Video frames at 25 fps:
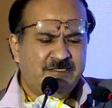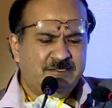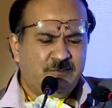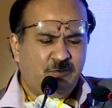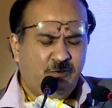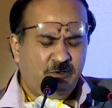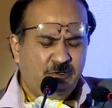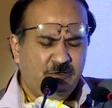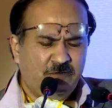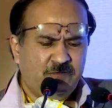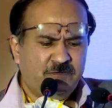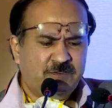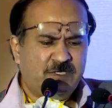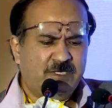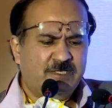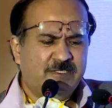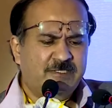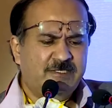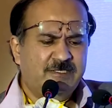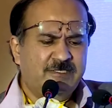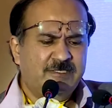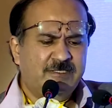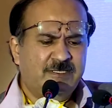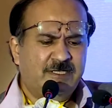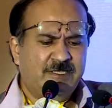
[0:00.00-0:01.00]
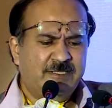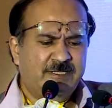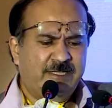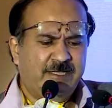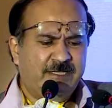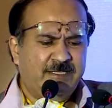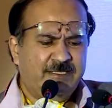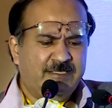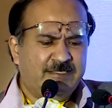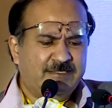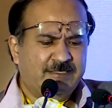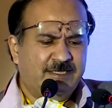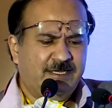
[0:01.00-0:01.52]
Lot of structures are there
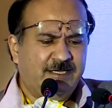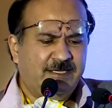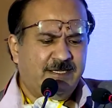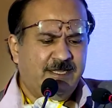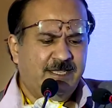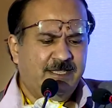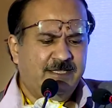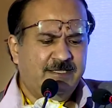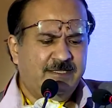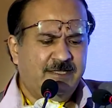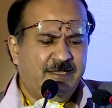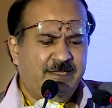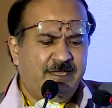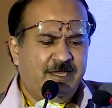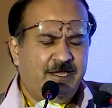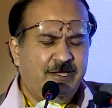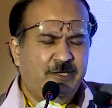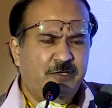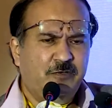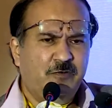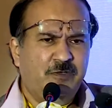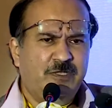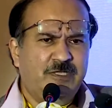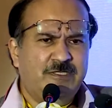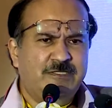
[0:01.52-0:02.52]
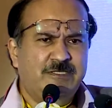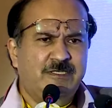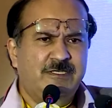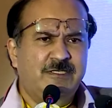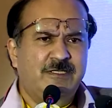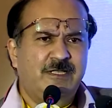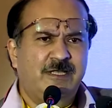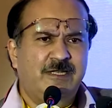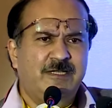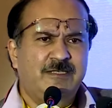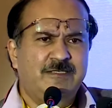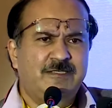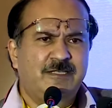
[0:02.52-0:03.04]
inside. Like in the head, you will see
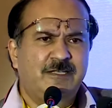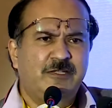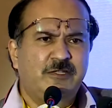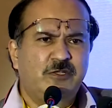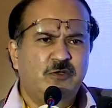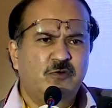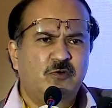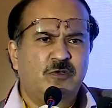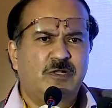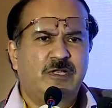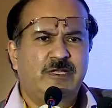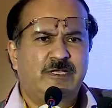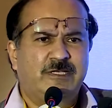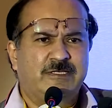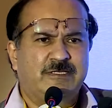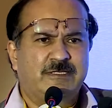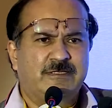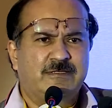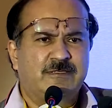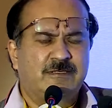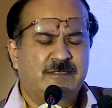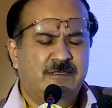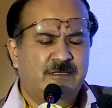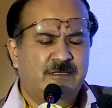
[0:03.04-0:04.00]
there is the nucleus,